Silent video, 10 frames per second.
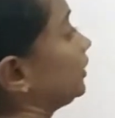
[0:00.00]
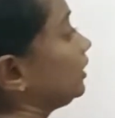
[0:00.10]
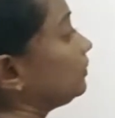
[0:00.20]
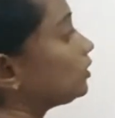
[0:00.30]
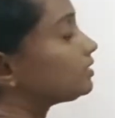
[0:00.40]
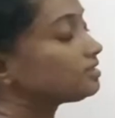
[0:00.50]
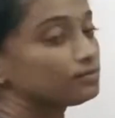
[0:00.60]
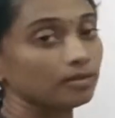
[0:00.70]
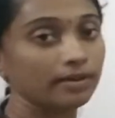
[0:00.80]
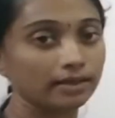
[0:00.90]

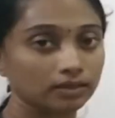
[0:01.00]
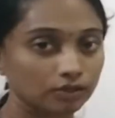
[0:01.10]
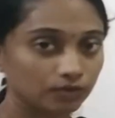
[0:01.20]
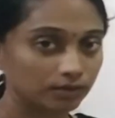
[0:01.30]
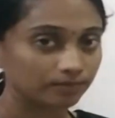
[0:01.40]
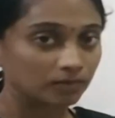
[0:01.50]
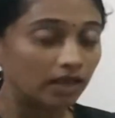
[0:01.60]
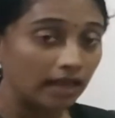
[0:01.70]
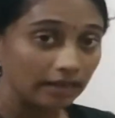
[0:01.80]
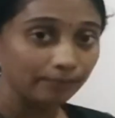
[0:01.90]
potassium permanganate
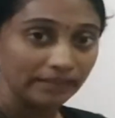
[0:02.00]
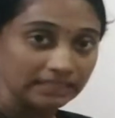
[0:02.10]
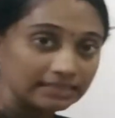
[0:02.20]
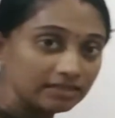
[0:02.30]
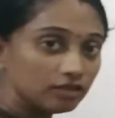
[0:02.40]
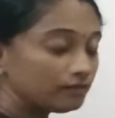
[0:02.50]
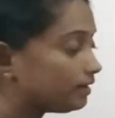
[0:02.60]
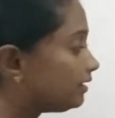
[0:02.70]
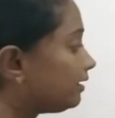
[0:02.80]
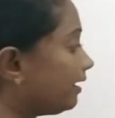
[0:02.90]
and mix it
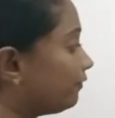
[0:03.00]
well.